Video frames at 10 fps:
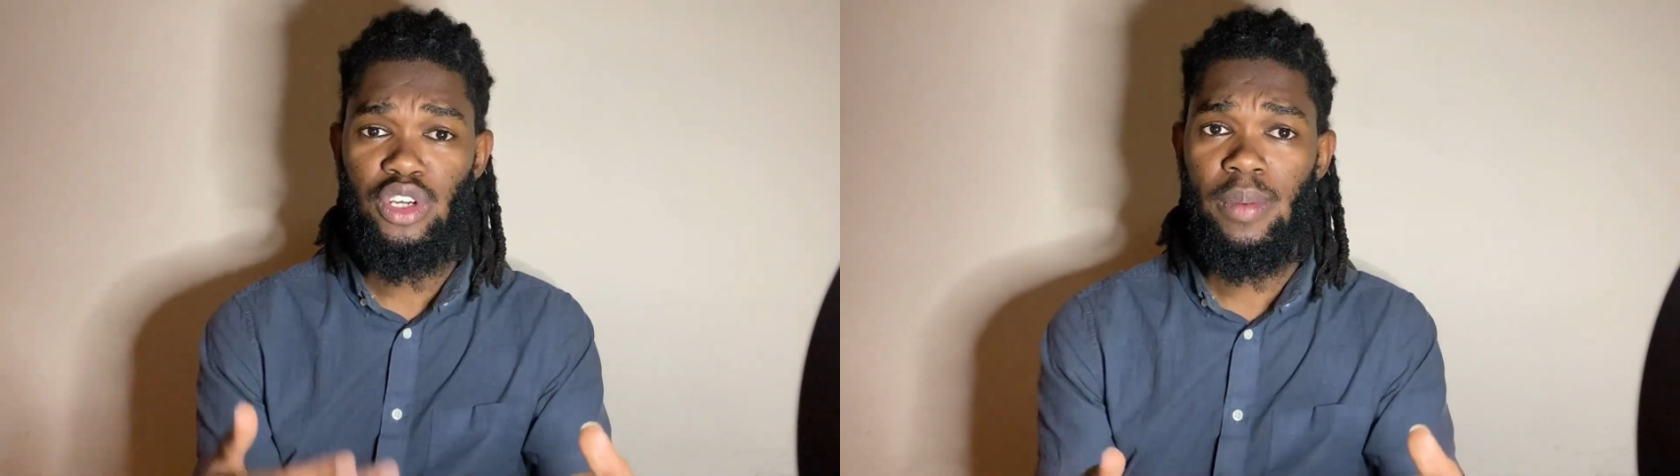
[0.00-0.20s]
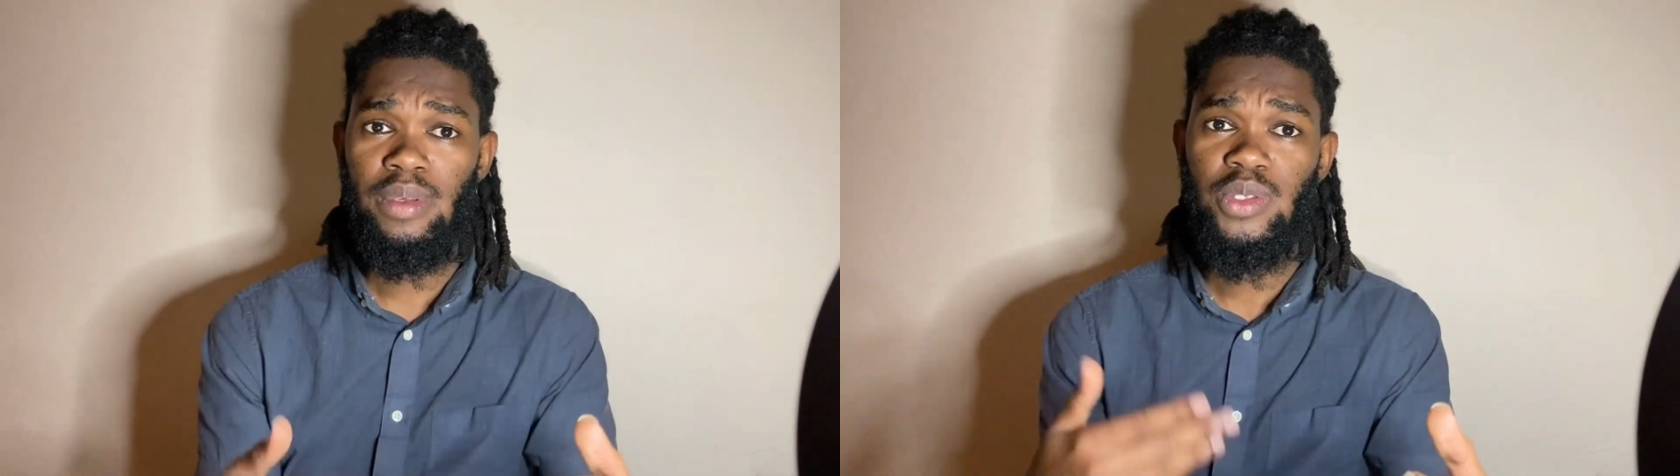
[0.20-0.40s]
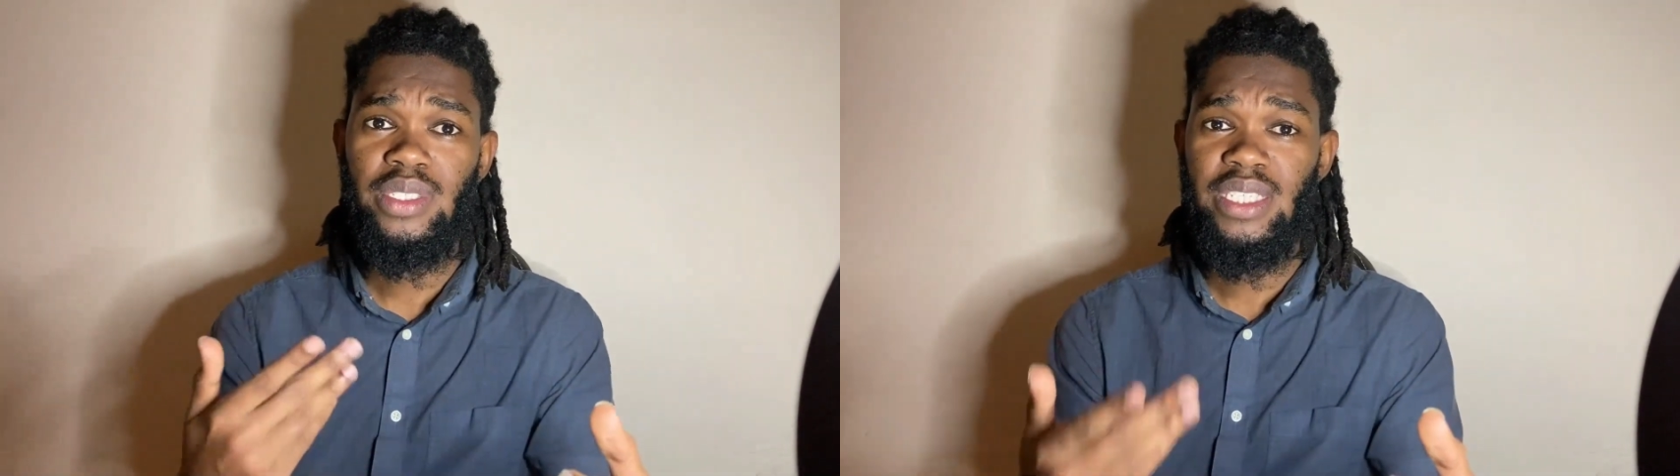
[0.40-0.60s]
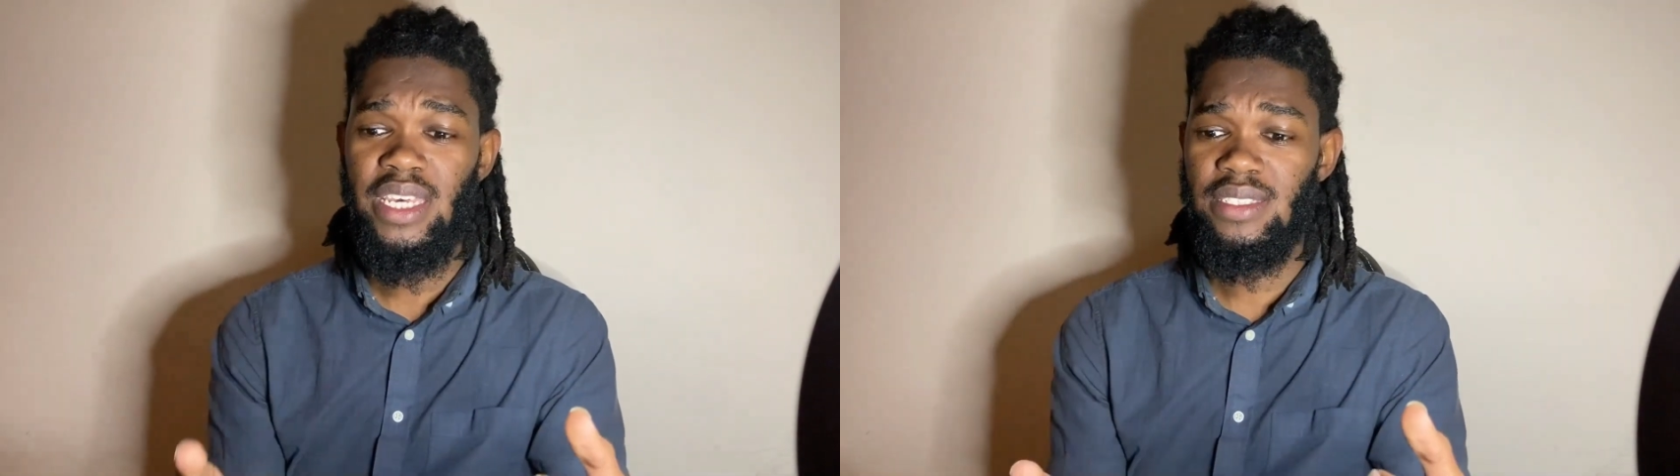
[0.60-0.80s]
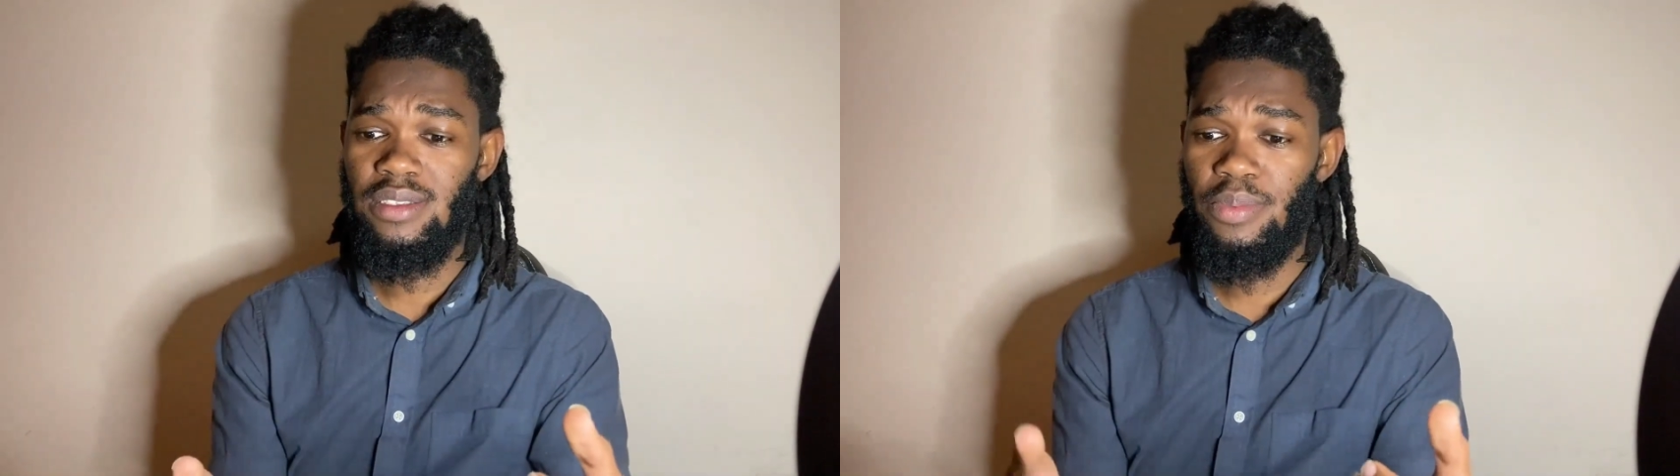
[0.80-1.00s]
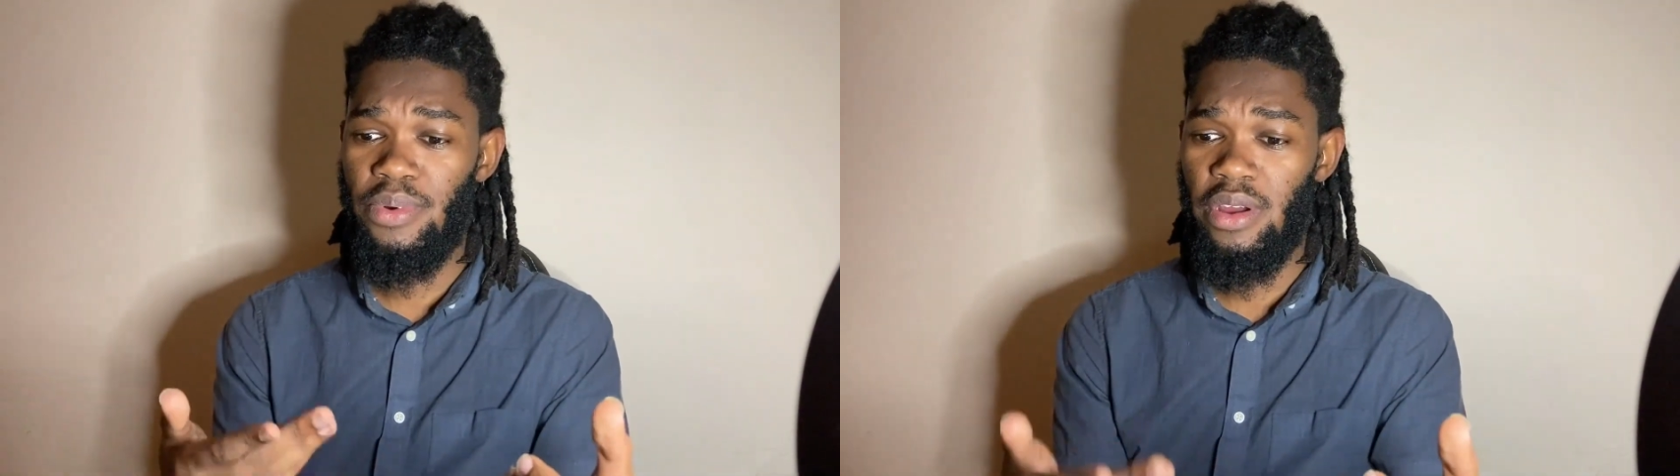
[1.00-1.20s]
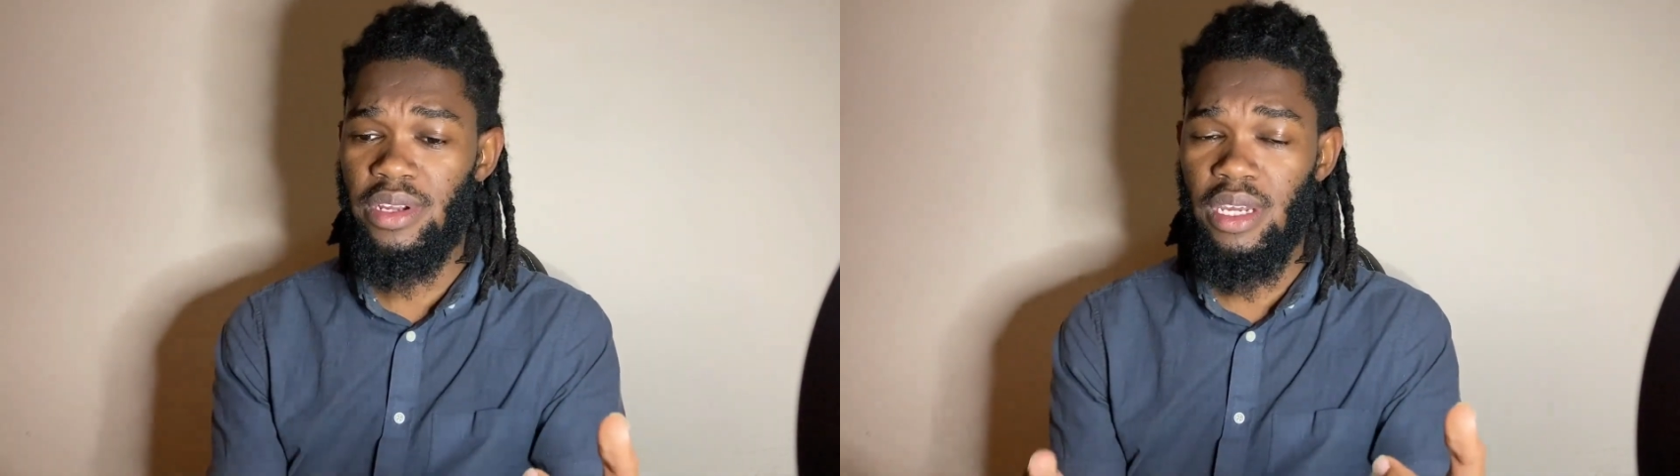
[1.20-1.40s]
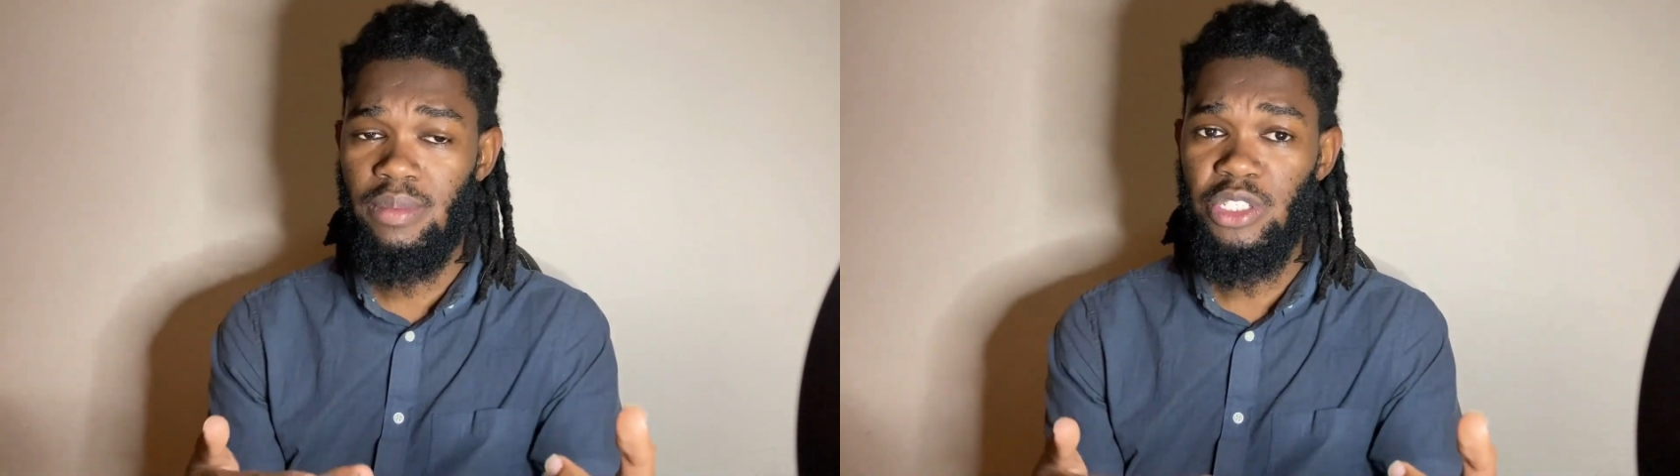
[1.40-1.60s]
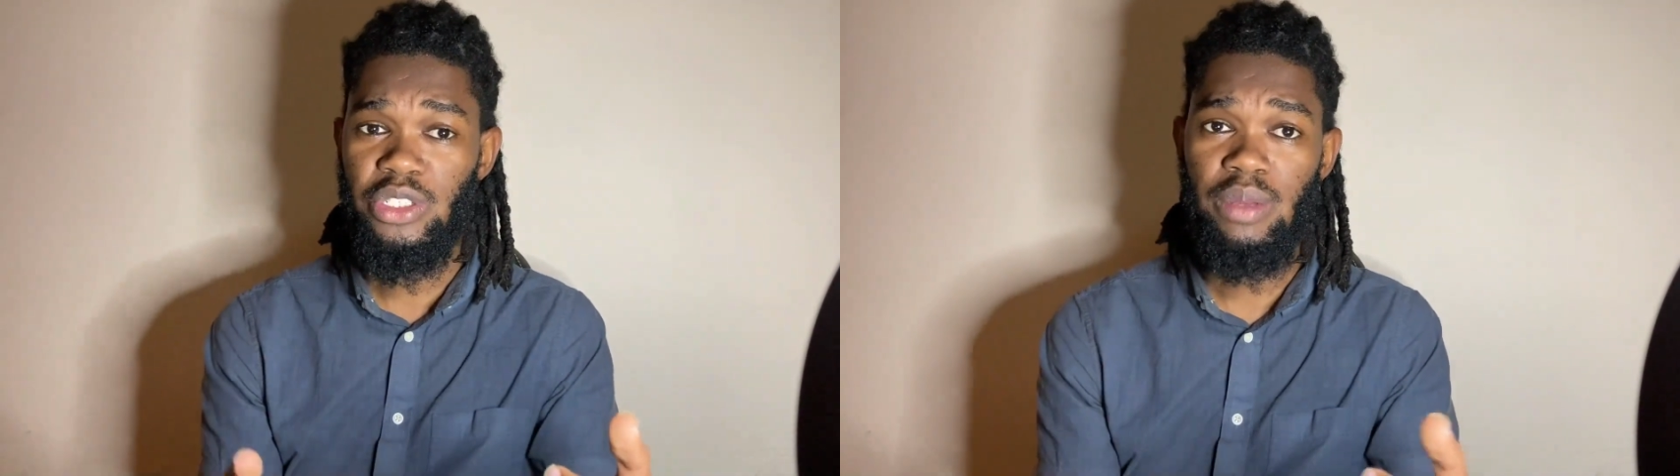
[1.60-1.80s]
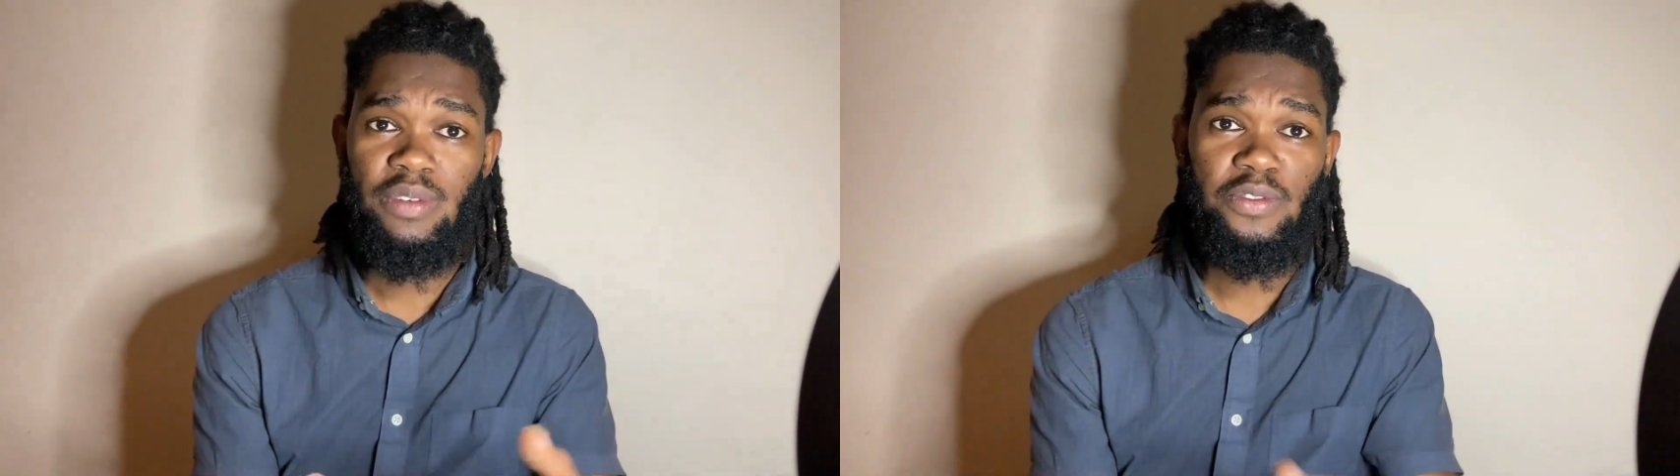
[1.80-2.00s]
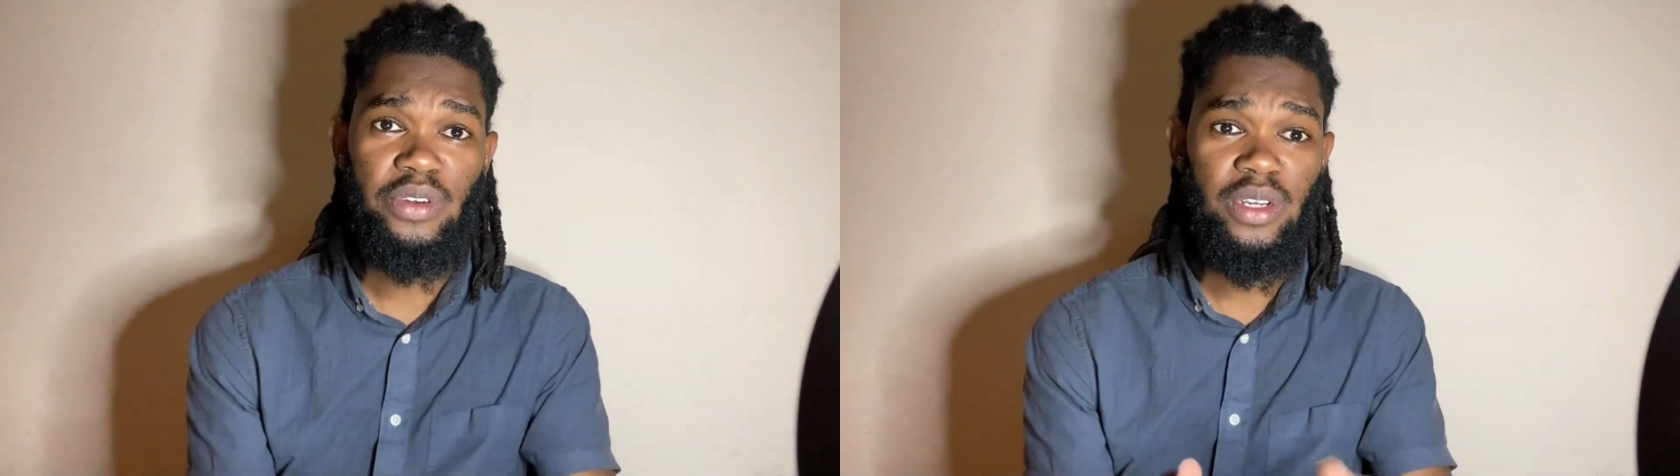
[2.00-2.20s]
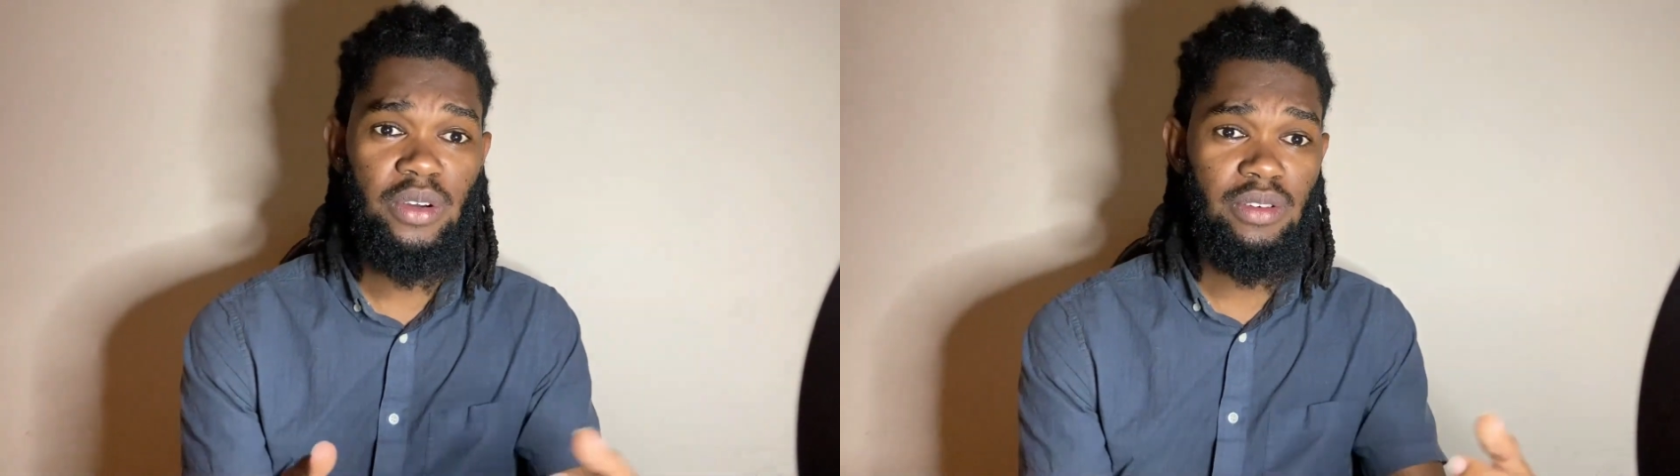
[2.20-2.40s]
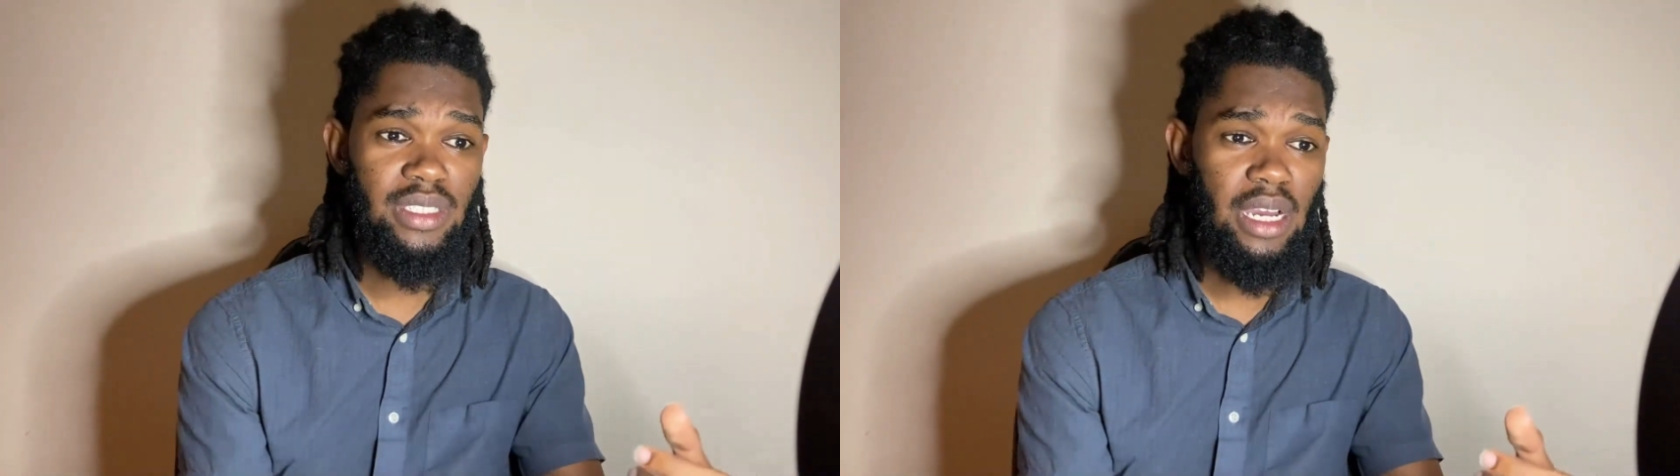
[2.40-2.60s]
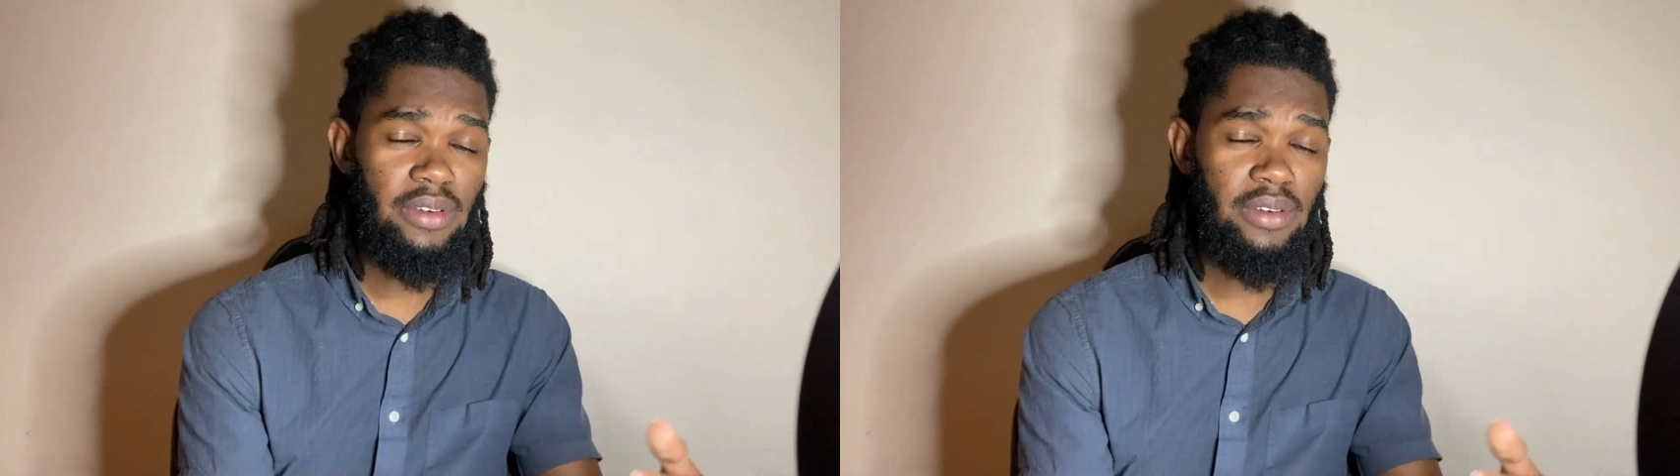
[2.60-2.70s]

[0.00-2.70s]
to test the product and make sure that before it goes out,